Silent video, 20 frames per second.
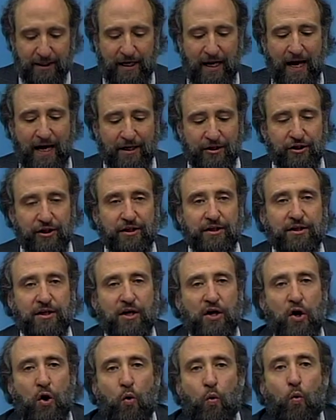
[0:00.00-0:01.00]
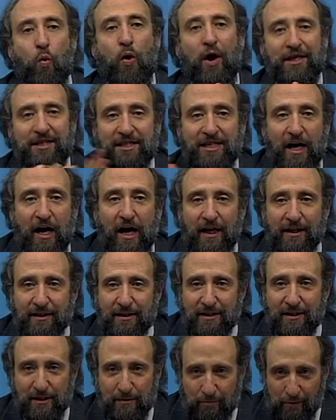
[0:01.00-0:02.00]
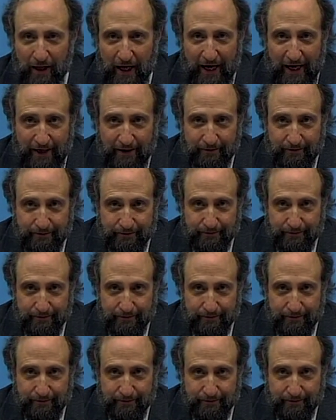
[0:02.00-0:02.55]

and actions. What's on the display?